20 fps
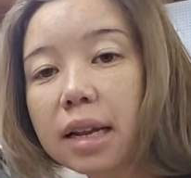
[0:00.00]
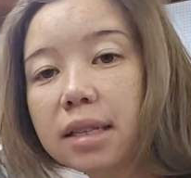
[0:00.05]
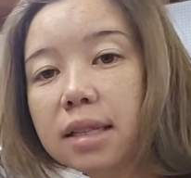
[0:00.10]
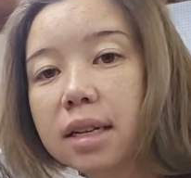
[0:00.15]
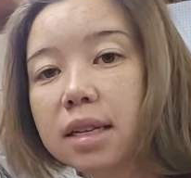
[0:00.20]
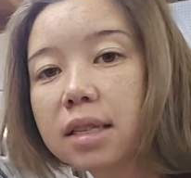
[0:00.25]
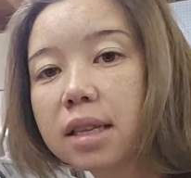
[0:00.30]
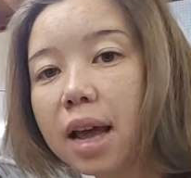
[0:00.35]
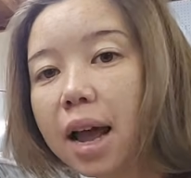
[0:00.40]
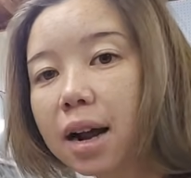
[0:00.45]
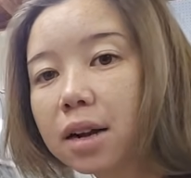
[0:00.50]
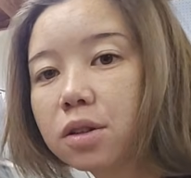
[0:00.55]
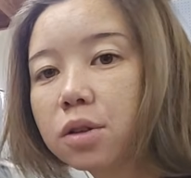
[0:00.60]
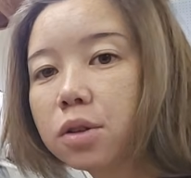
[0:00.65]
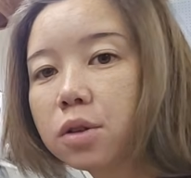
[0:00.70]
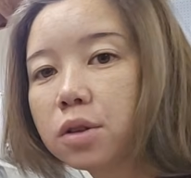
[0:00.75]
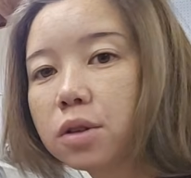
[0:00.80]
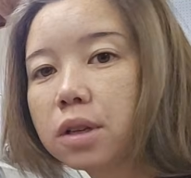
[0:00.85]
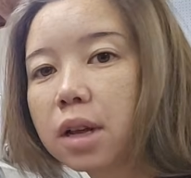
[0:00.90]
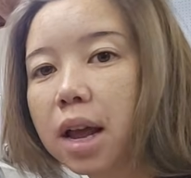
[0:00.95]
since the
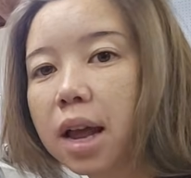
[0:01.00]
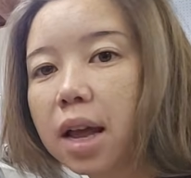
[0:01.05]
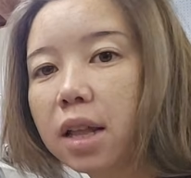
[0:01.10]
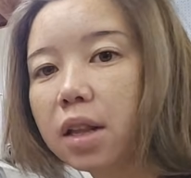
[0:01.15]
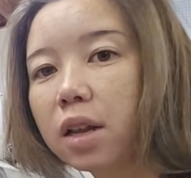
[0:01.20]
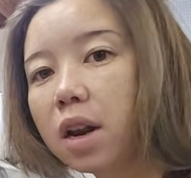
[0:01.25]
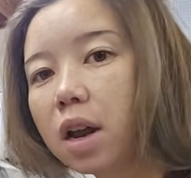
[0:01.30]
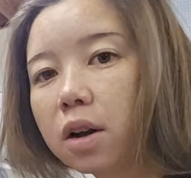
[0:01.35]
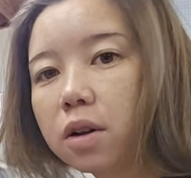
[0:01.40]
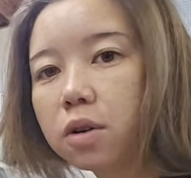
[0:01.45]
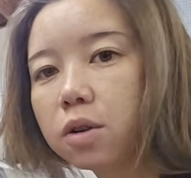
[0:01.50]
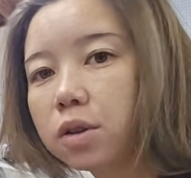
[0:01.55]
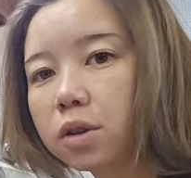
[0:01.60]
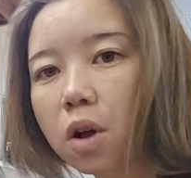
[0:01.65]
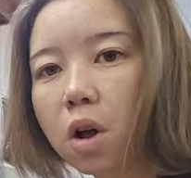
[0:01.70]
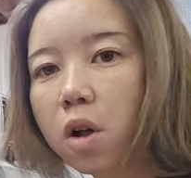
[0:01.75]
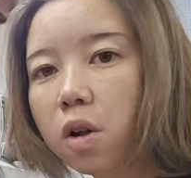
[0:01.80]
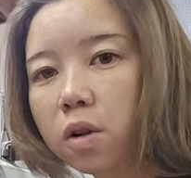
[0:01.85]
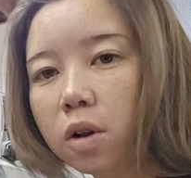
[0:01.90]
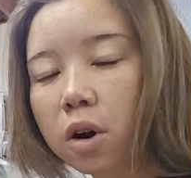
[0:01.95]
axles and the knuckles
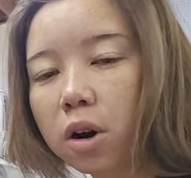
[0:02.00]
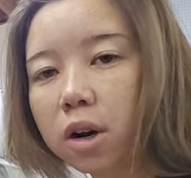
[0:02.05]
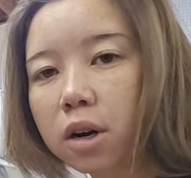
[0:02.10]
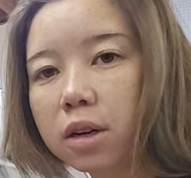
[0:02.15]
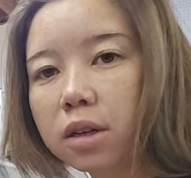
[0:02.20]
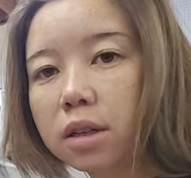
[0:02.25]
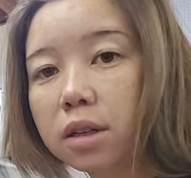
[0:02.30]
all aren't